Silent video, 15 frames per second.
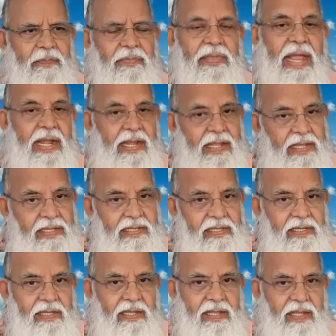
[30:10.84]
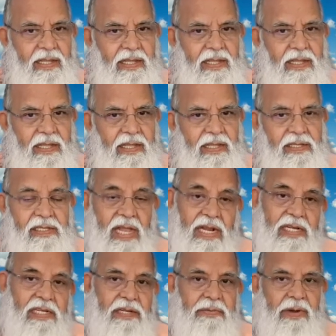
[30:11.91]
That is
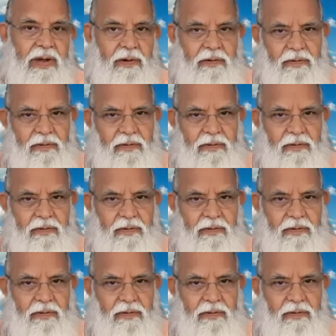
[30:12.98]
Sakshi Bhav.